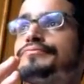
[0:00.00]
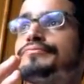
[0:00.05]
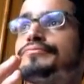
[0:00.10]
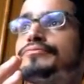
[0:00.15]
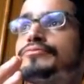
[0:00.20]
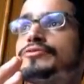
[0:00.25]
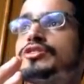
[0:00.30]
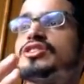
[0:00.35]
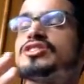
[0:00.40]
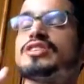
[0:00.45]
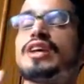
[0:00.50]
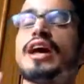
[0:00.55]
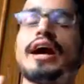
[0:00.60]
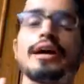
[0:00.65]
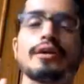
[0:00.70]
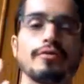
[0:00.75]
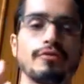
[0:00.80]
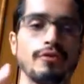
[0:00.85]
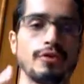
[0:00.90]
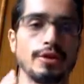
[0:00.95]

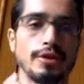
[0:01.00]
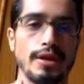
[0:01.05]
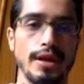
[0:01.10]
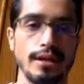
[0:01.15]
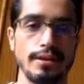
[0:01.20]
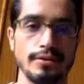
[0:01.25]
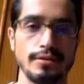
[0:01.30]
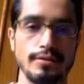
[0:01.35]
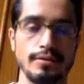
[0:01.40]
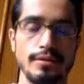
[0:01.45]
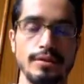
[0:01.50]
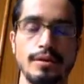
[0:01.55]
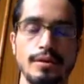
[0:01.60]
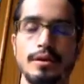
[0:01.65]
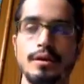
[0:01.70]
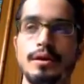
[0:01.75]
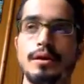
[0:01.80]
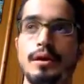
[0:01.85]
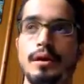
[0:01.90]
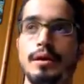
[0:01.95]
designed for that.
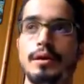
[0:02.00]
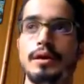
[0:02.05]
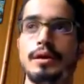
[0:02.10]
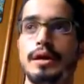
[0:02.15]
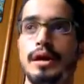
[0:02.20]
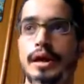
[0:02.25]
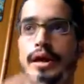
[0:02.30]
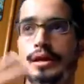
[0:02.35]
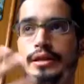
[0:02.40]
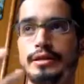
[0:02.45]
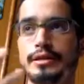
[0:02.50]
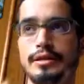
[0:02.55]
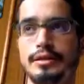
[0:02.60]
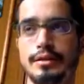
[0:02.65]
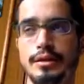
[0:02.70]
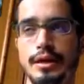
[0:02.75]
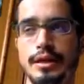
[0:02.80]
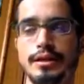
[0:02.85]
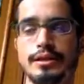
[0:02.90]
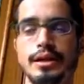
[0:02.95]

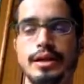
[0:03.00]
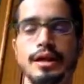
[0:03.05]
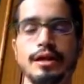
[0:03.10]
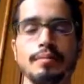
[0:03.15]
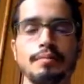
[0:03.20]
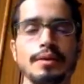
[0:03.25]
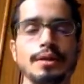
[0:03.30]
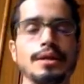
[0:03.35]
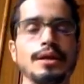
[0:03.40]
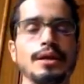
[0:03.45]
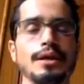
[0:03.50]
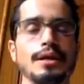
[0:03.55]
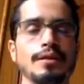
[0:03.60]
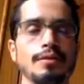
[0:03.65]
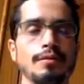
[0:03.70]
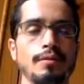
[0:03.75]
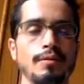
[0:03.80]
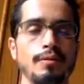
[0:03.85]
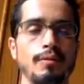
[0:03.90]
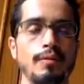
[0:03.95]
It can be
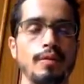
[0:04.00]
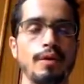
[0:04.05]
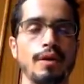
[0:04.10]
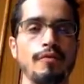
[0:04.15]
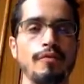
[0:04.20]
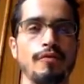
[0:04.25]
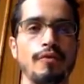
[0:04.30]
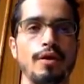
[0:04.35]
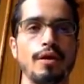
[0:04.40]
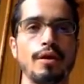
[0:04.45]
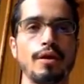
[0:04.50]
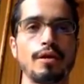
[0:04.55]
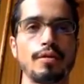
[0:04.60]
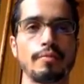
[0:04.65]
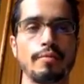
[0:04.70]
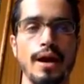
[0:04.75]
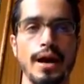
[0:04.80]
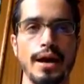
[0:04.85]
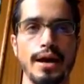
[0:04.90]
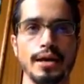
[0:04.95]
done with our
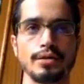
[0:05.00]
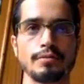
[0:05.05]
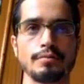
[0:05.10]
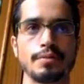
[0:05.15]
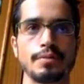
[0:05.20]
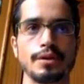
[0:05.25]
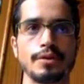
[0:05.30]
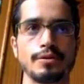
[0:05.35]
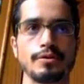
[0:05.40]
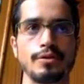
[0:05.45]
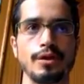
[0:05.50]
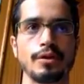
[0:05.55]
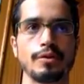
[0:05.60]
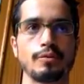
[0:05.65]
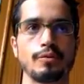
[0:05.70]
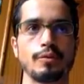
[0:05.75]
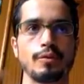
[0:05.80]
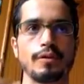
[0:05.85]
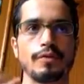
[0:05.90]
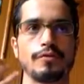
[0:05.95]
mind, but not
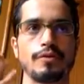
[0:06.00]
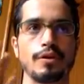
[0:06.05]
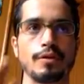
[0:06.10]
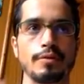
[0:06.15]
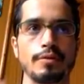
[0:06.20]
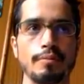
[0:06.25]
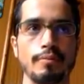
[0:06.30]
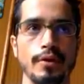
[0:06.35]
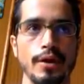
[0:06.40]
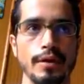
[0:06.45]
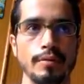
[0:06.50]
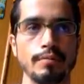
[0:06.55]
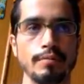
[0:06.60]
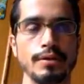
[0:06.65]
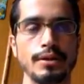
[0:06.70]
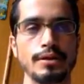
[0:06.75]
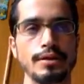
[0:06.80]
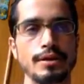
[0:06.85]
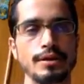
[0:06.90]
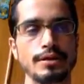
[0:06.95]
with our brain.
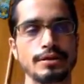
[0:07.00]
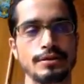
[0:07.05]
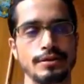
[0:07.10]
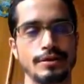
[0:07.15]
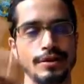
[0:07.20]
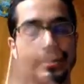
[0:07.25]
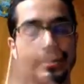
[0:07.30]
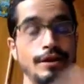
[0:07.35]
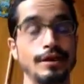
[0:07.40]
But this is a